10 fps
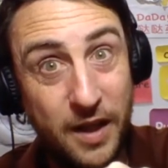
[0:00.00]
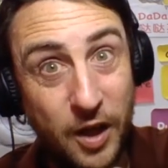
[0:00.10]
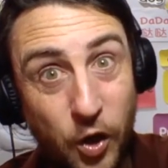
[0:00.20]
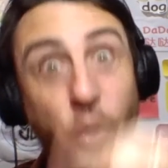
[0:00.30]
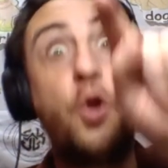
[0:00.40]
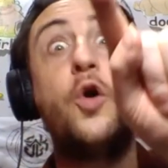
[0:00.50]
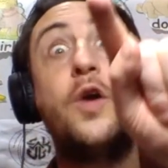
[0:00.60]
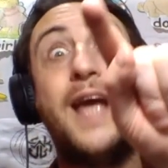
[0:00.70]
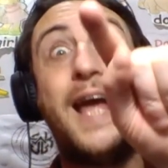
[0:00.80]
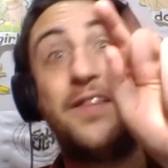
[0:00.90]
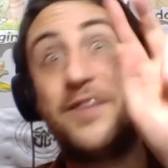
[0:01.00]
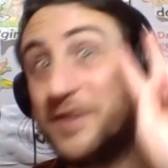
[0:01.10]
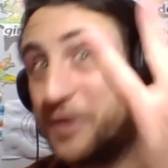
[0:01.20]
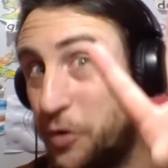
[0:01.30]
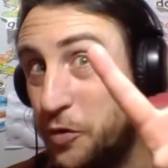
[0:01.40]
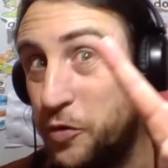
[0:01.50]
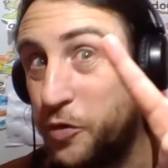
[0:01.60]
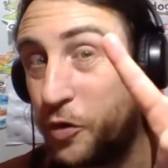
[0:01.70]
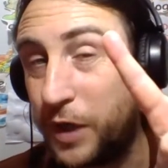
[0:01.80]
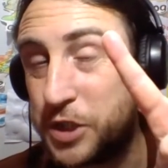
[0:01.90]
Look at the two
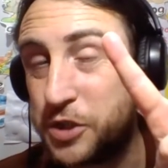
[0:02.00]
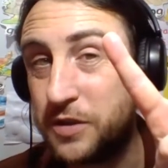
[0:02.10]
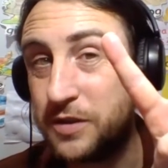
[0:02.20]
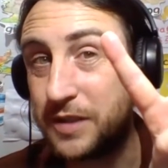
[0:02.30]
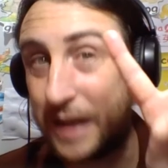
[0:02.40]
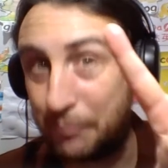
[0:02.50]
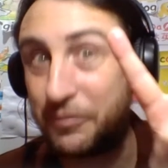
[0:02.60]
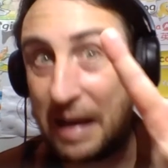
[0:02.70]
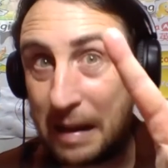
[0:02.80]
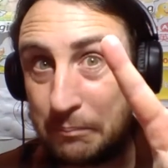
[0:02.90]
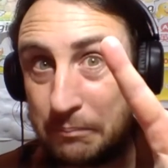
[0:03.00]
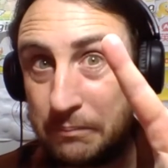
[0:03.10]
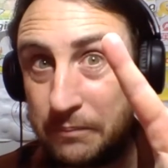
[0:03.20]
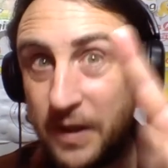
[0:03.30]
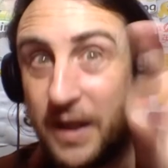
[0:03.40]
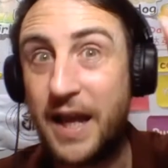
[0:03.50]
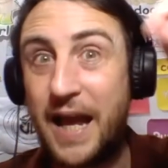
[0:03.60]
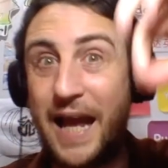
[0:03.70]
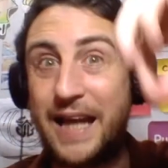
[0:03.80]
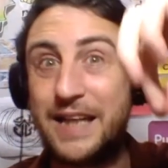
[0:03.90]
questions, kam tam.
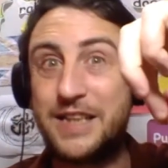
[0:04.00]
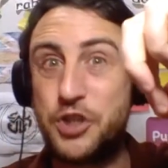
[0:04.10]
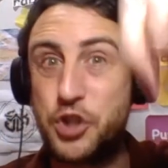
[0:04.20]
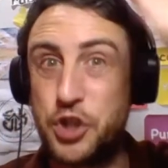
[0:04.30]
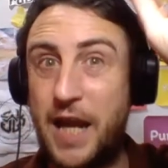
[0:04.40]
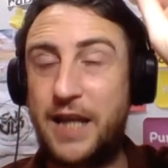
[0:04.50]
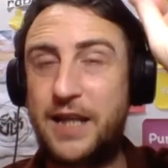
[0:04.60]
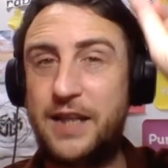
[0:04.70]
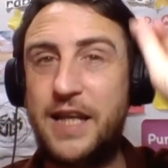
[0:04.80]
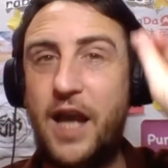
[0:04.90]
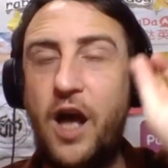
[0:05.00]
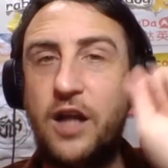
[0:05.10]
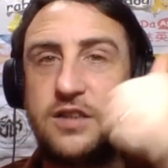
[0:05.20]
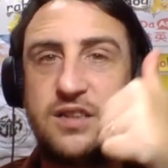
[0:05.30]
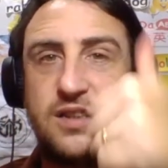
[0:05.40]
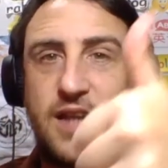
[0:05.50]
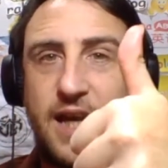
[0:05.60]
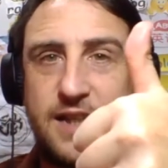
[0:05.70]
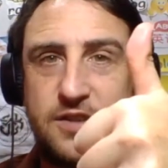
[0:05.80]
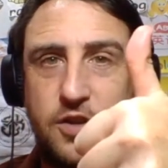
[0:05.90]
And check the answer that
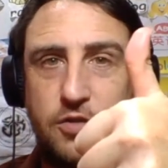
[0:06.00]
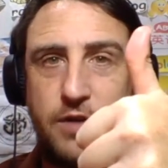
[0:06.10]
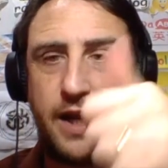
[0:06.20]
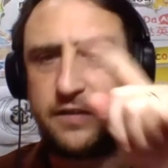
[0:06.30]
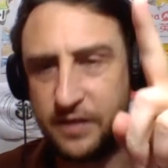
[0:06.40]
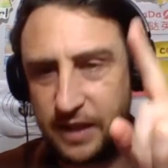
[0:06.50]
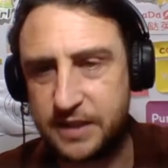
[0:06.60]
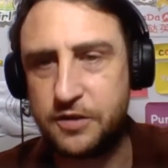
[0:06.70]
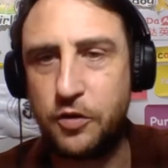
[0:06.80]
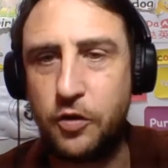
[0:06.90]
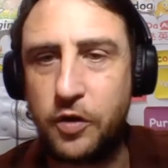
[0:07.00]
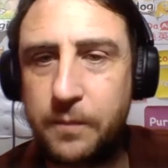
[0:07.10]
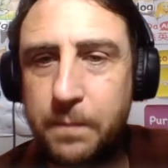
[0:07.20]
is correct. Let's look.